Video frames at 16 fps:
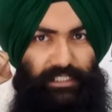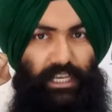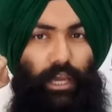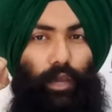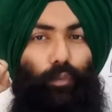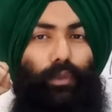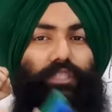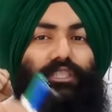
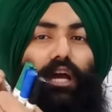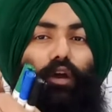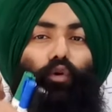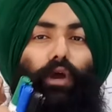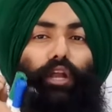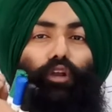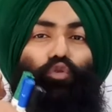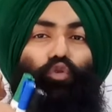which are
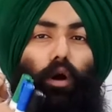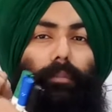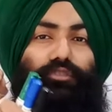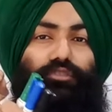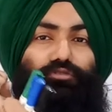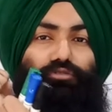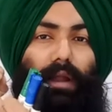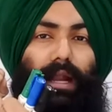going to
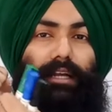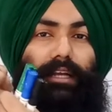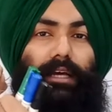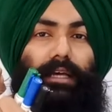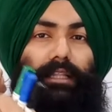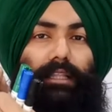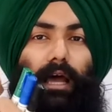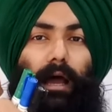obstruct
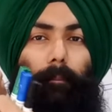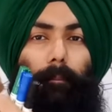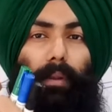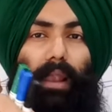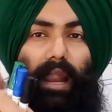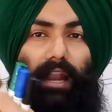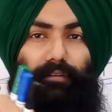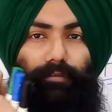the
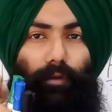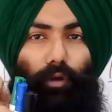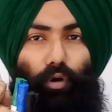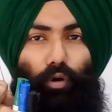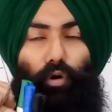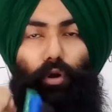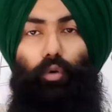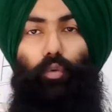blood
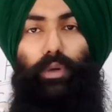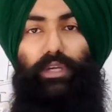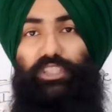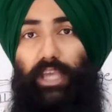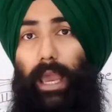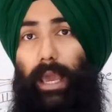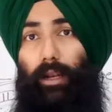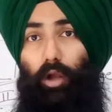flow,
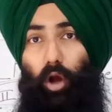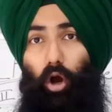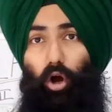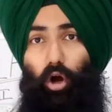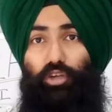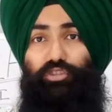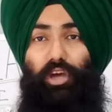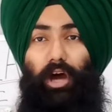which can
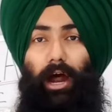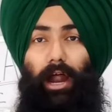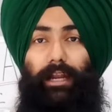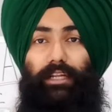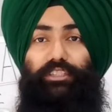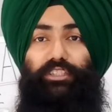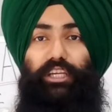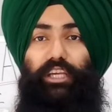cause heart
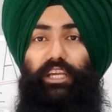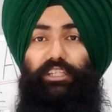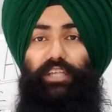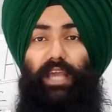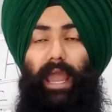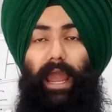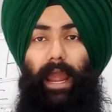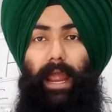disease
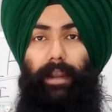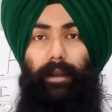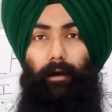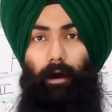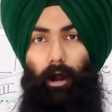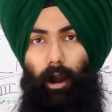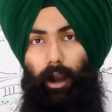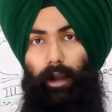and
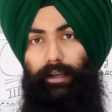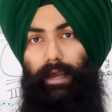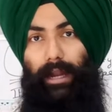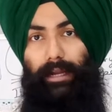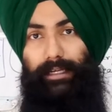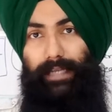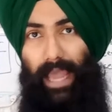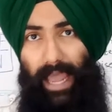heart
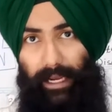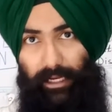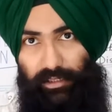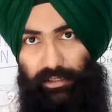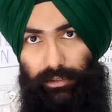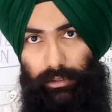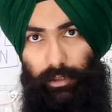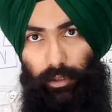
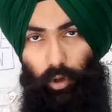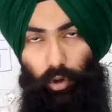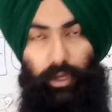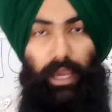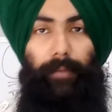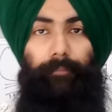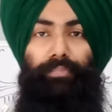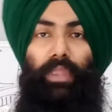attacks.
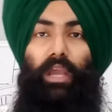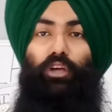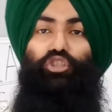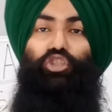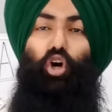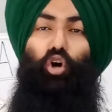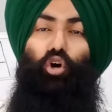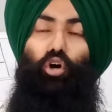Okay,
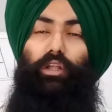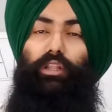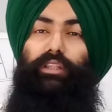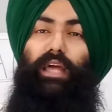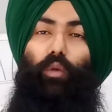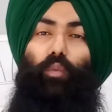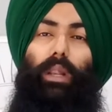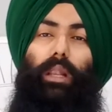so
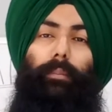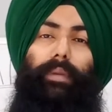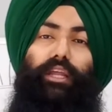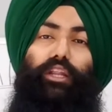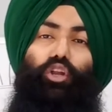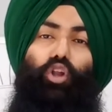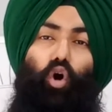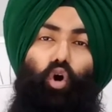there will be
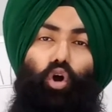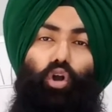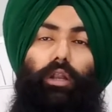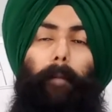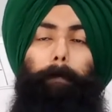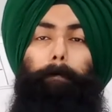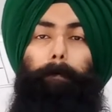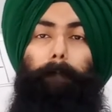
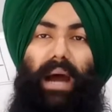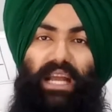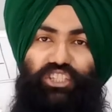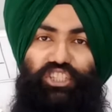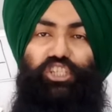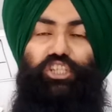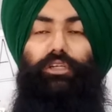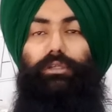not
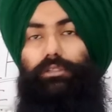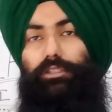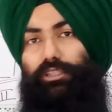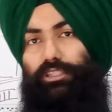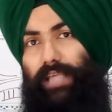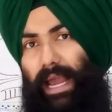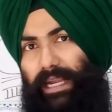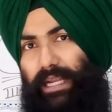much
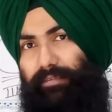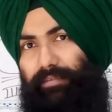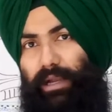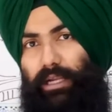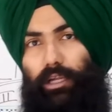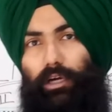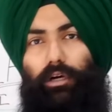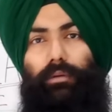
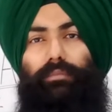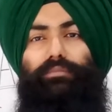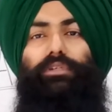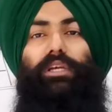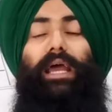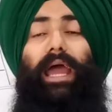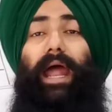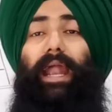scientific term,
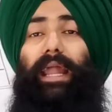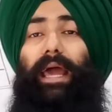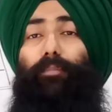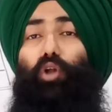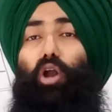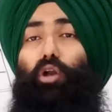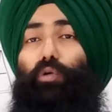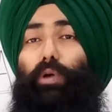and I'm
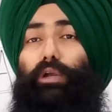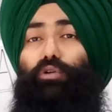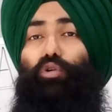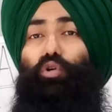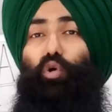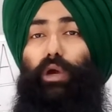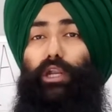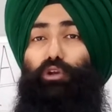not going to
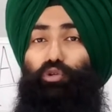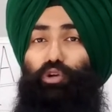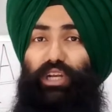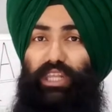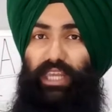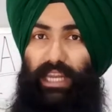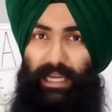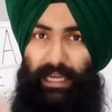go into
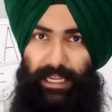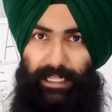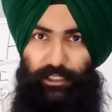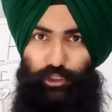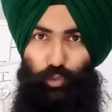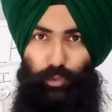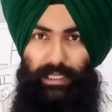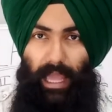
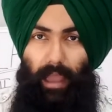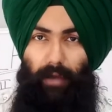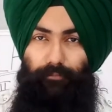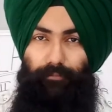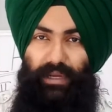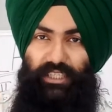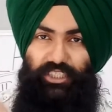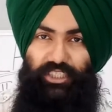details with
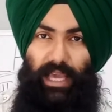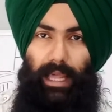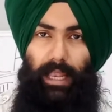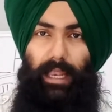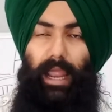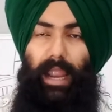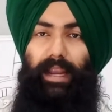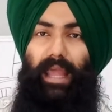every
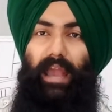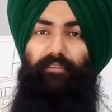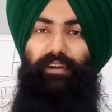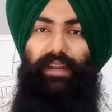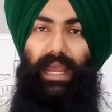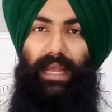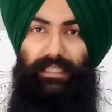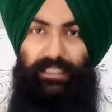cell and
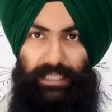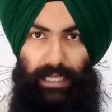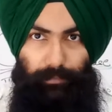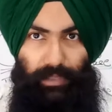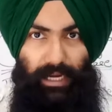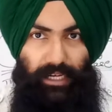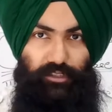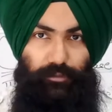every
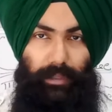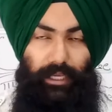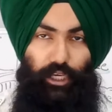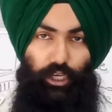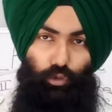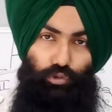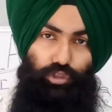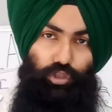enzyme that is being
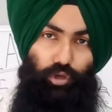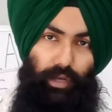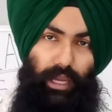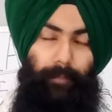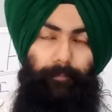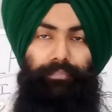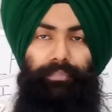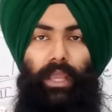used.
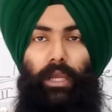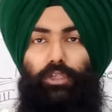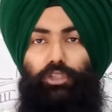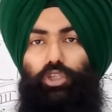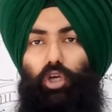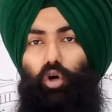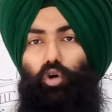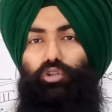Okay,
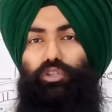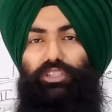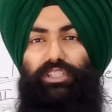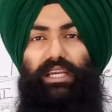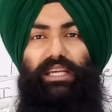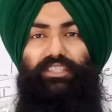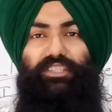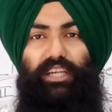so this
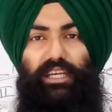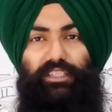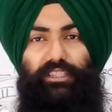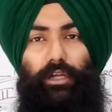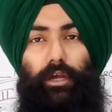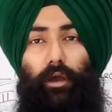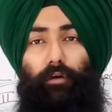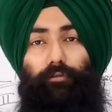is
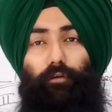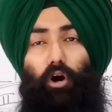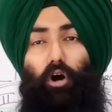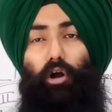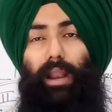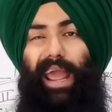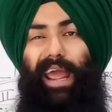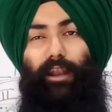just
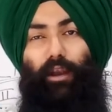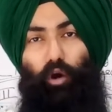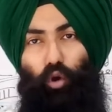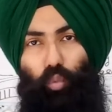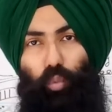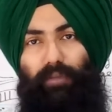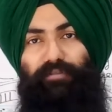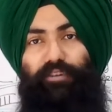for an
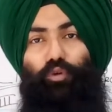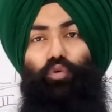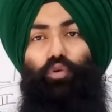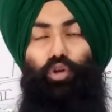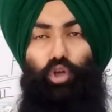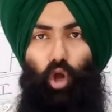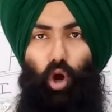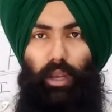overview
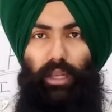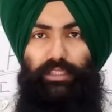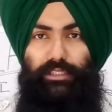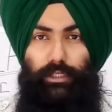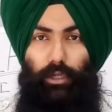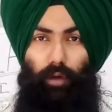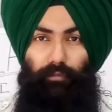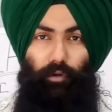
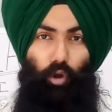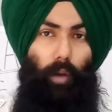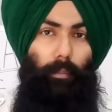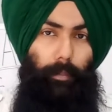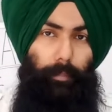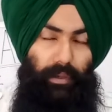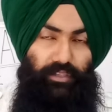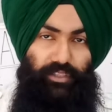knowledge of a
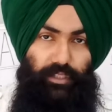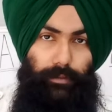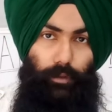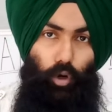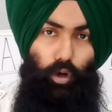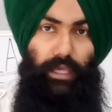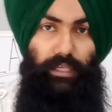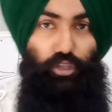common person.
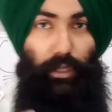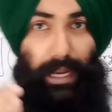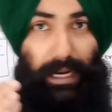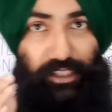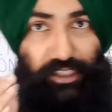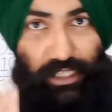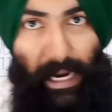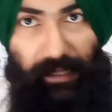Okay, so
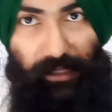let's start the